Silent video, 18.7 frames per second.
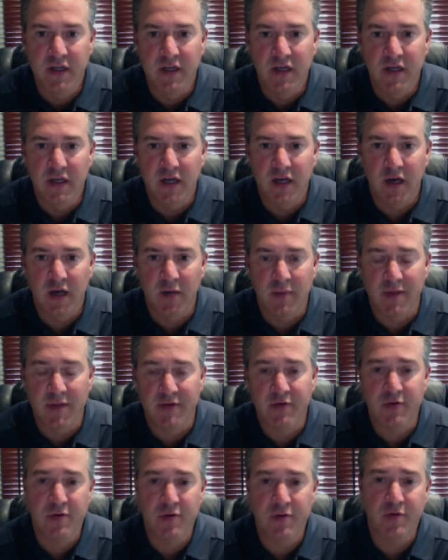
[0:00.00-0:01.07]
that
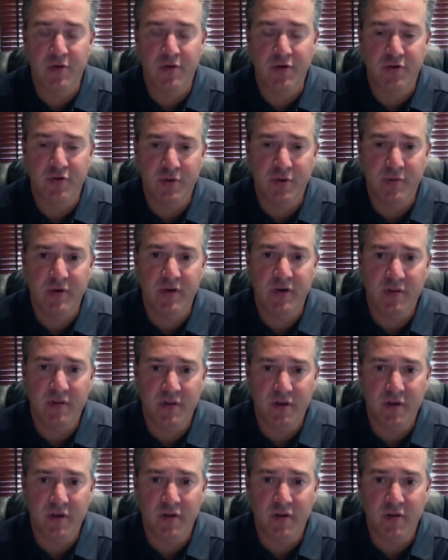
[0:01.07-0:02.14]
they're distributing
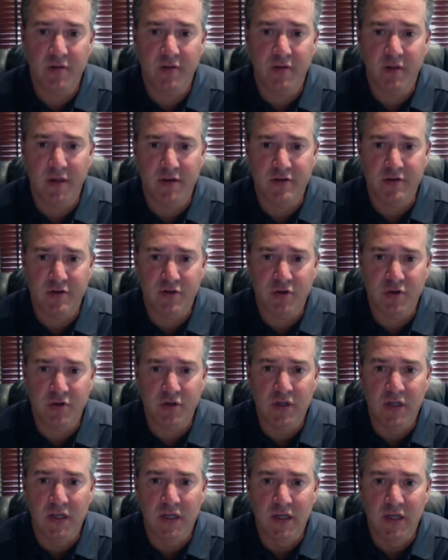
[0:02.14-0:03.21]
the
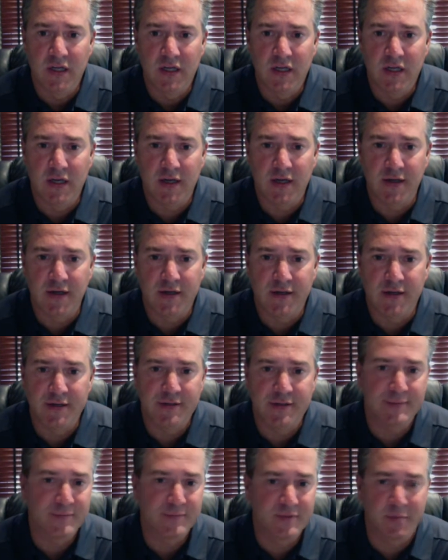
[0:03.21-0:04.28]
electrical
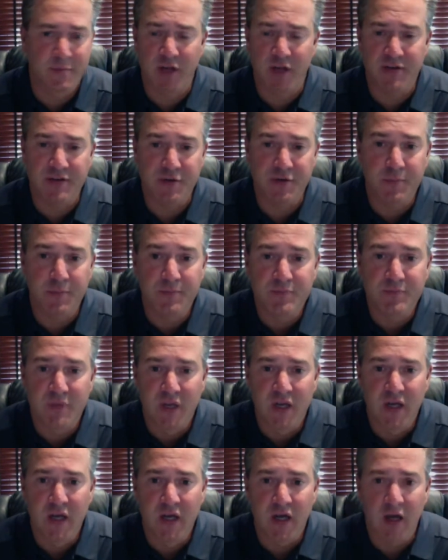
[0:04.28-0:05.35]
supply to.
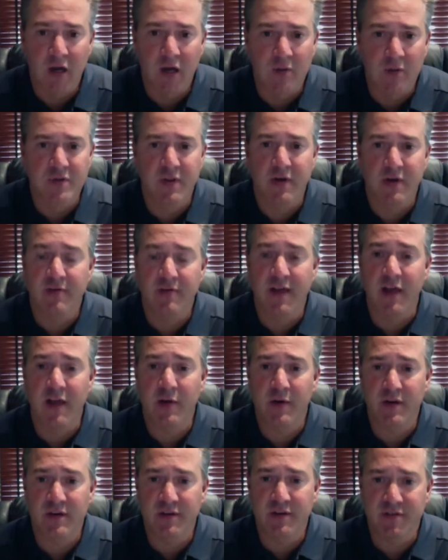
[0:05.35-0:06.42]
So they were
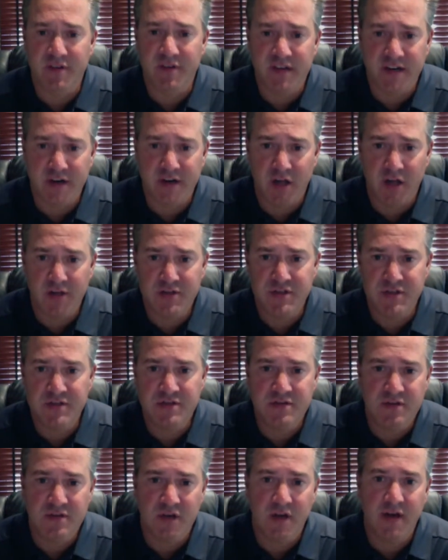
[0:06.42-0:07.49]
evaluating different
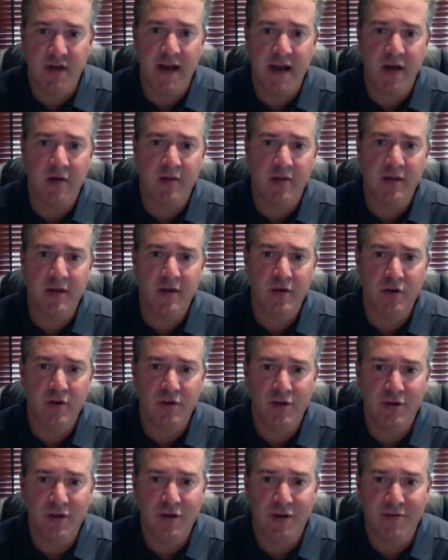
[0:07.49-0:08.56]
technologies on how they
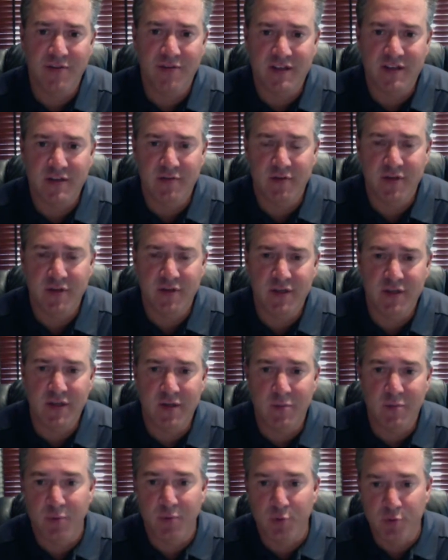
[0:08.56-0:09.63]
could effectively
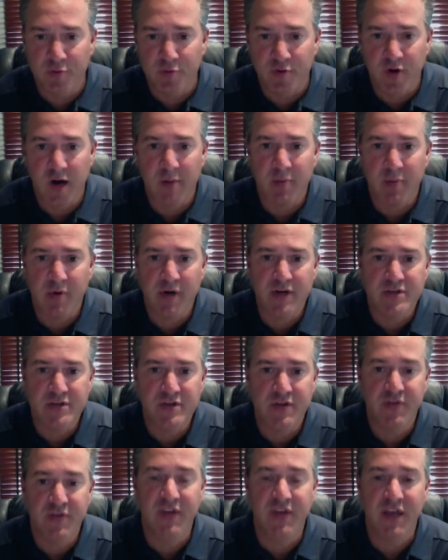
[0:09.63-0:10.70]
improve their
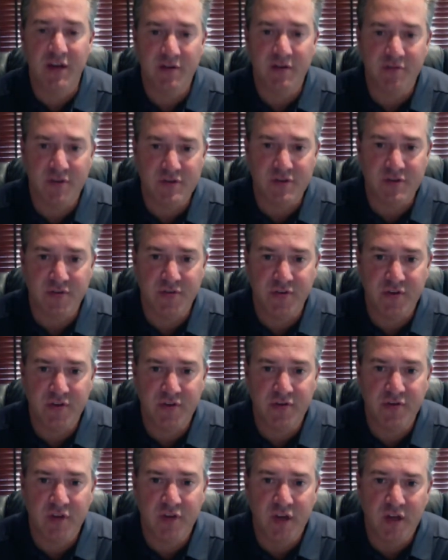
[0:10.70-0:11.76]
operations, gain
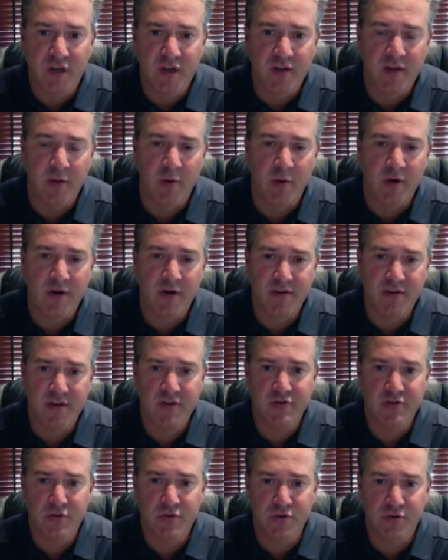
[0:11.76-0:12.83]
efficiencies. They wanted to
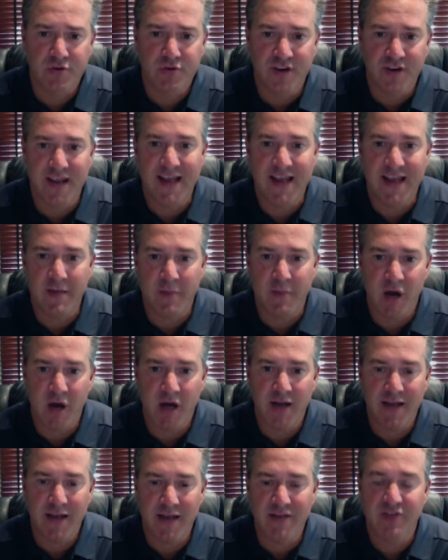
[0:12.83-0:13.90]
introduce an
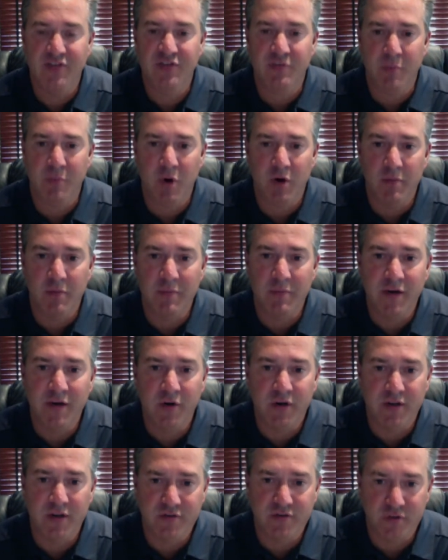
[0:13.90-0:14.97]
AMI, a smart
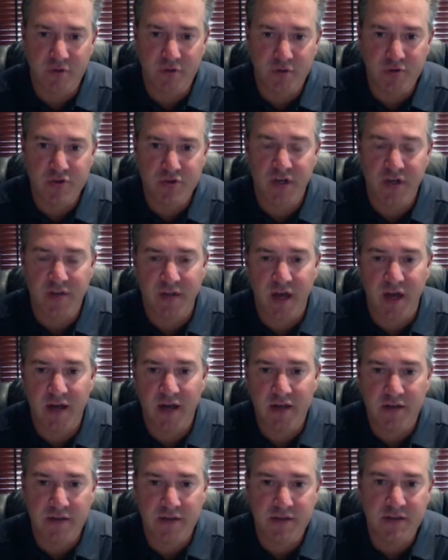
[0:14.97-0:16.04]
metering solution on the
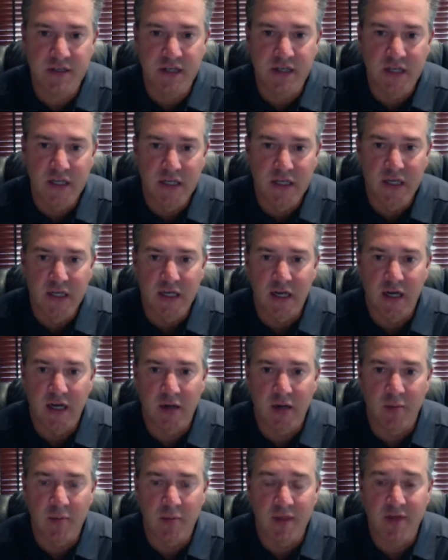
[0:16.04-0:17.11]

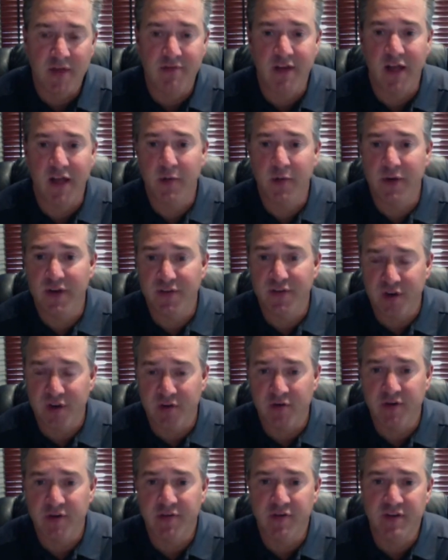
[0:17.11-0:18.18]
island. They evaluated
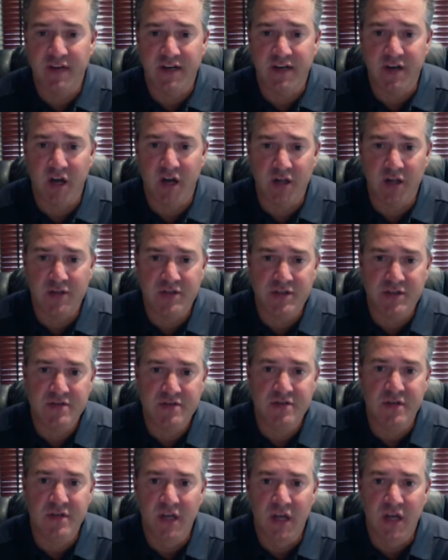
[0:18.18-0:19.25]
several different
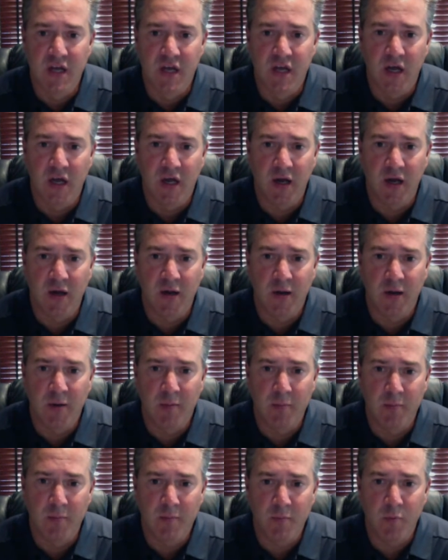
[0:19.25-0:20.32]
technologies
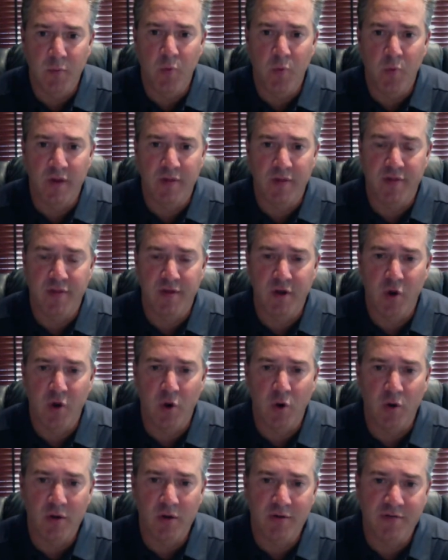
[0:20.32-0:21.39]
with the
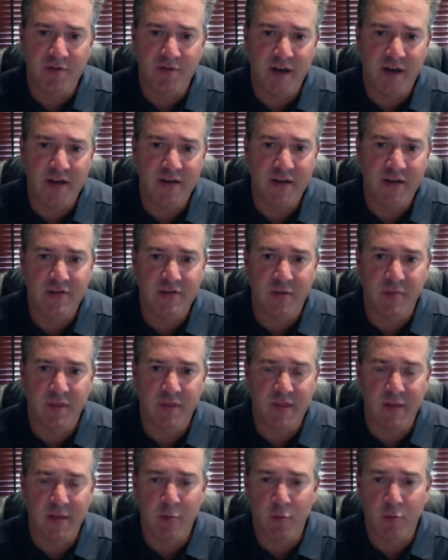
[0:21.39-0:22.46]
goal of finding something
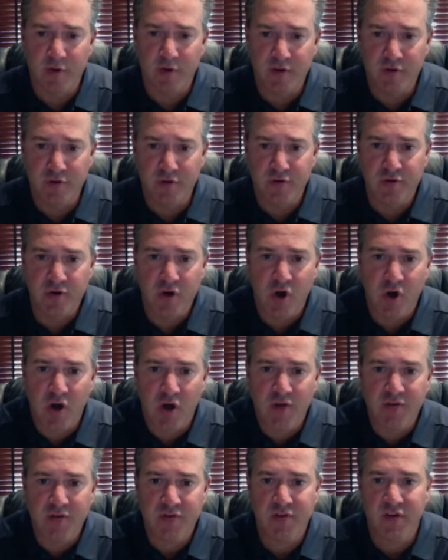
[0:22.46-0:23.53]
that will reduce their
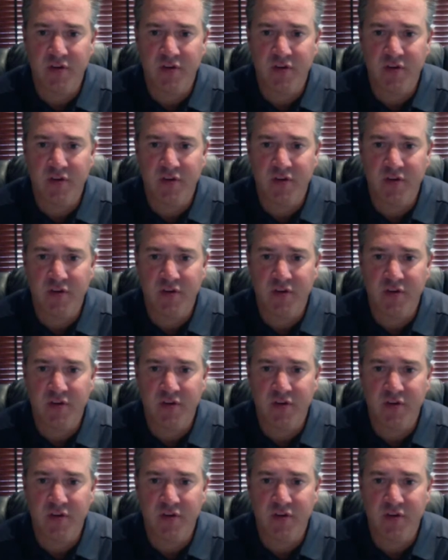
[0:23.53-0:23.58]
cost,